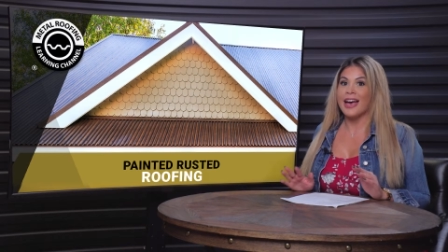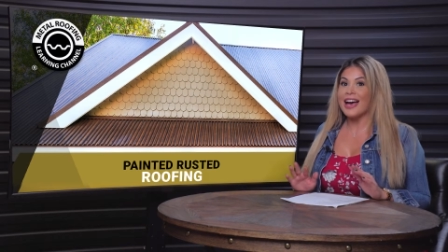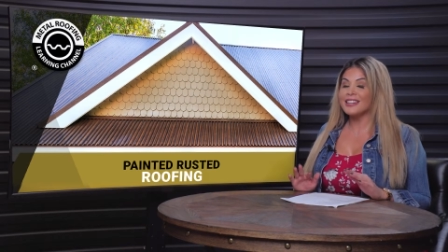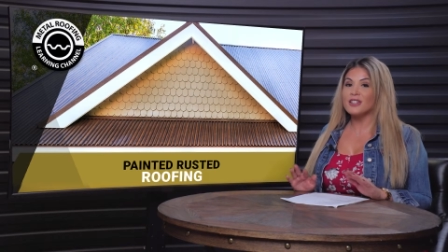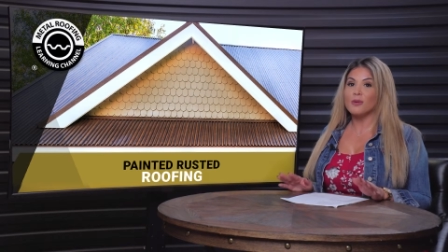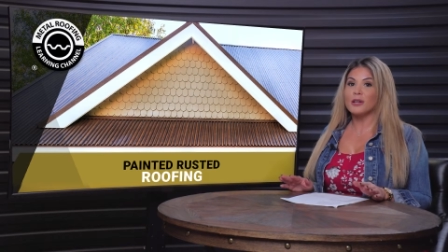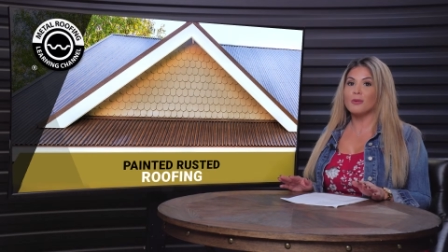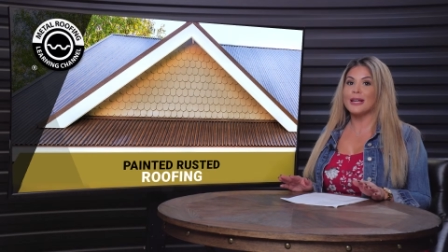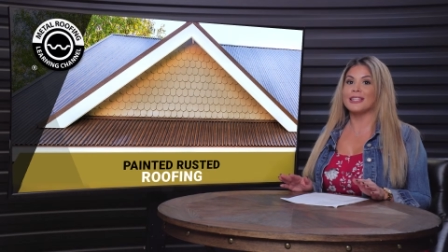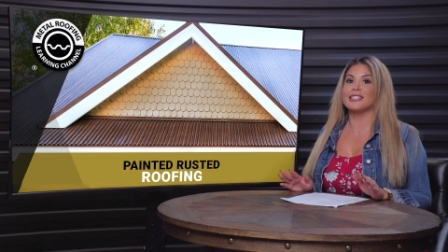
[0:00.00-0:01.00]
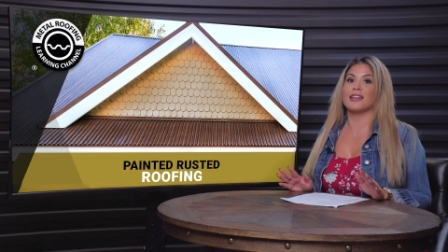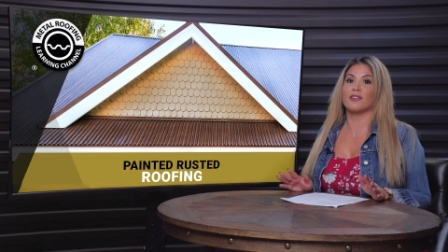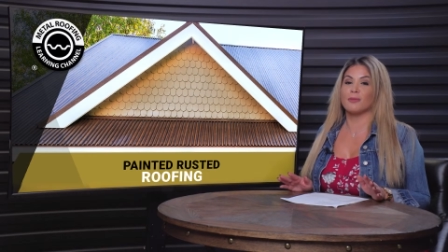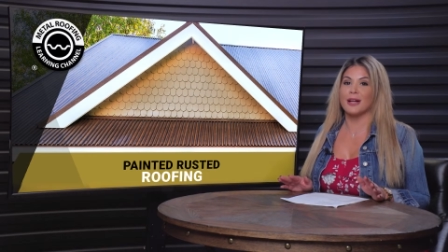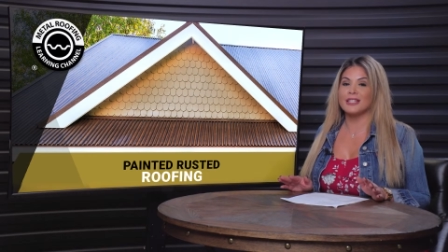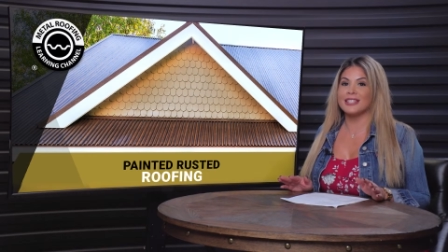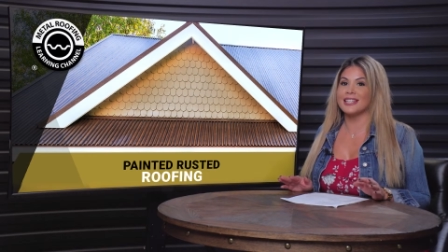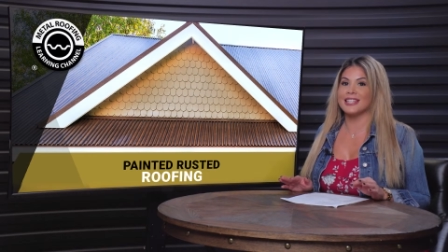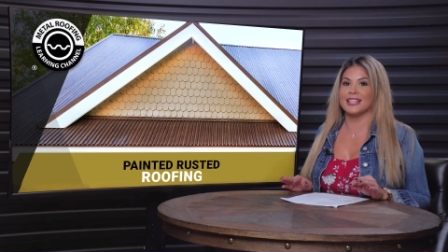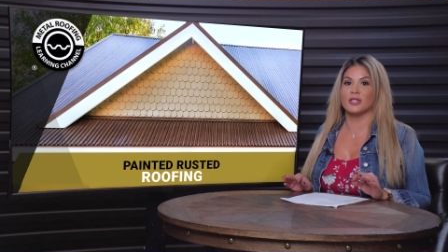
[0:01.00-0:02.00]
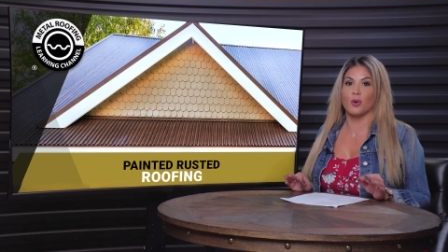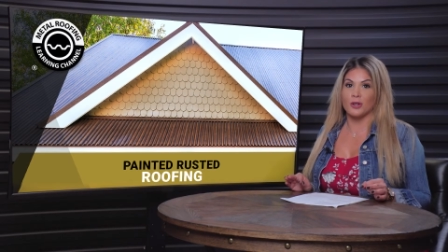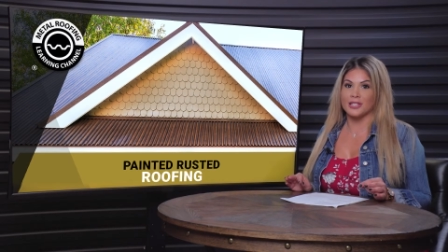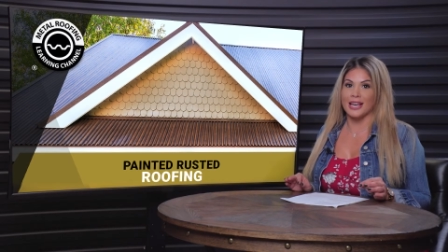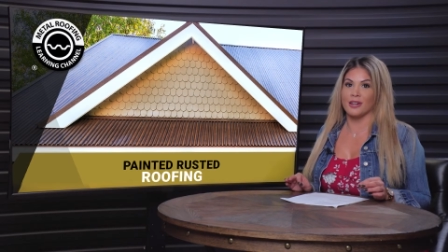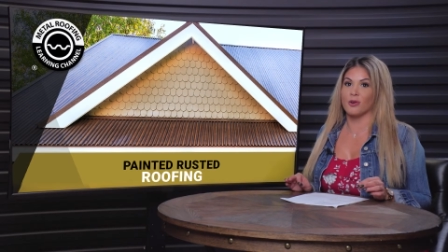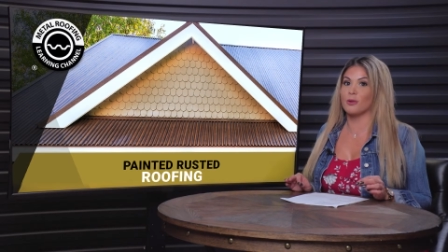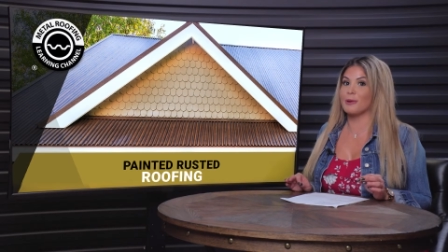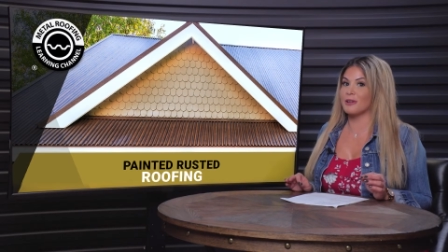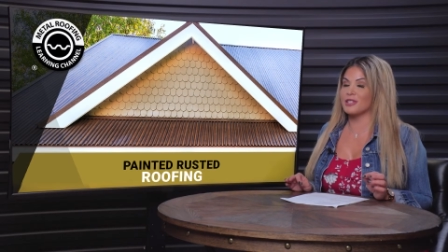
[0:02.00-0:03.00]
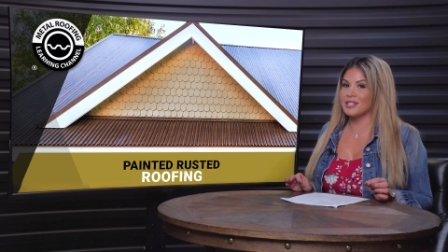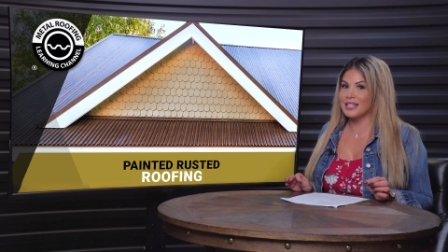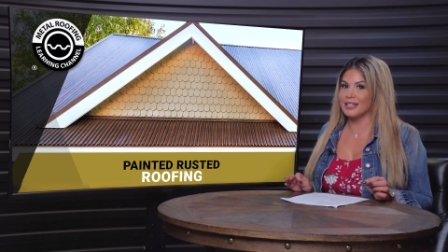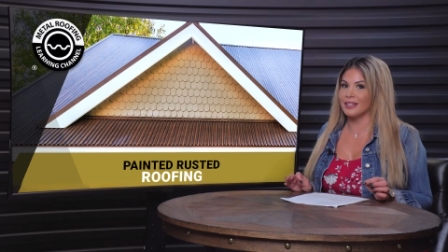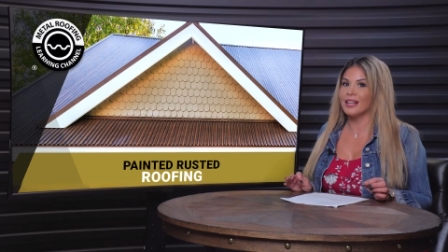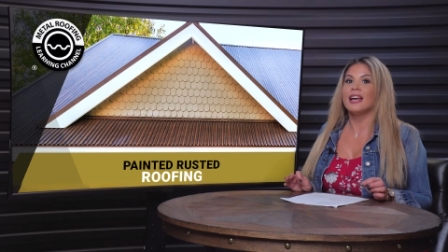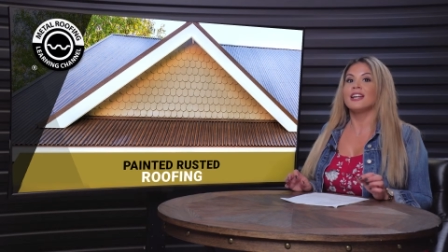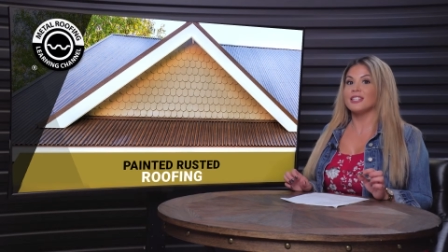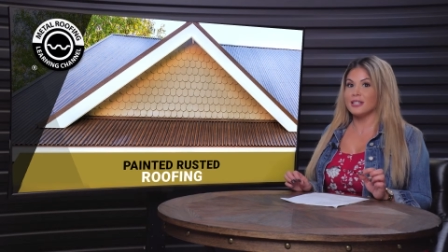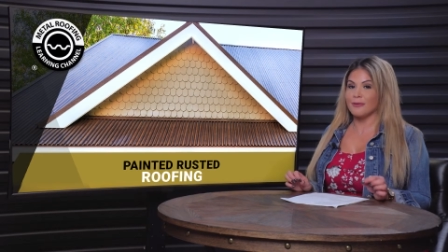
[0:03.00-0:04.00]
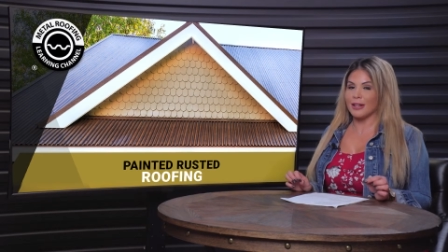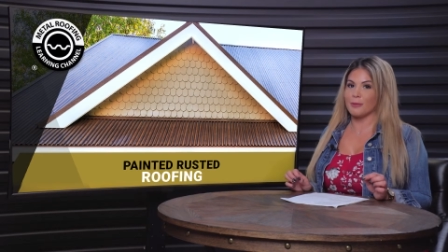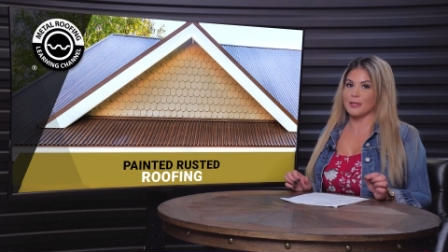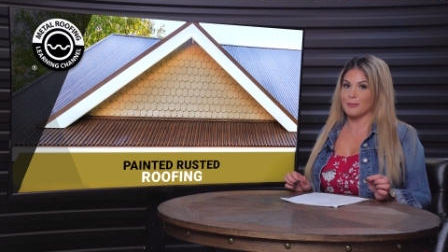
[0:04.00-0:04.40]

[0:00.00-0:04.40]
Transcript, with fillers: and you don't want to wait the several months that it takes Corten or bare steel to develop its